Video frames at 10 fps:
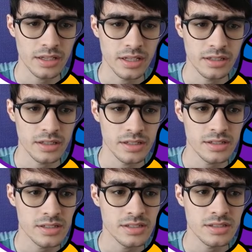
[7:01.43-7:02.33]
then it
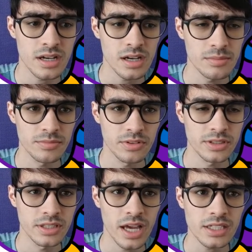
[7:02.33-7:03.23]
is time for
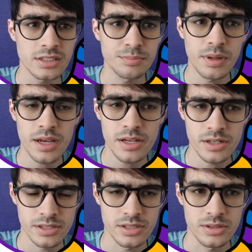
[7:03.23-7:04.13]
the next player
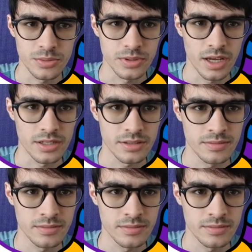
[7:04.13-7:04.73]
to do that.